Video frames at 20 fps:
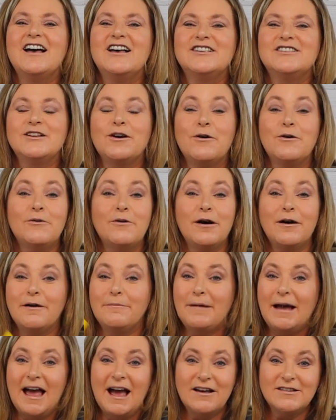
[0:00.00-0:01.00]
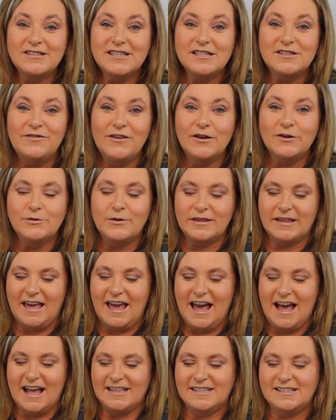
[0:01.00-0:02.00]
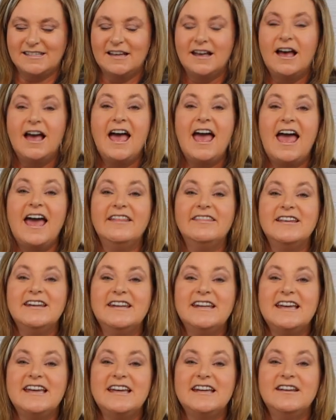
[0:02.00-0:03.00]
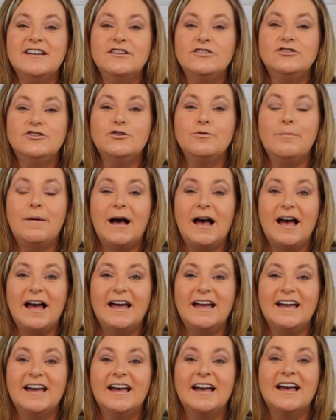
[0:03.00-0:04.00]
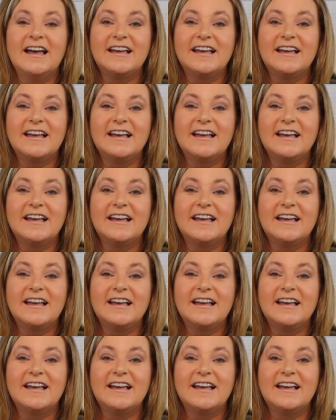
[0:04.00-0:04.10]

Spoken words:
So my house is filled with cats, and the need to buy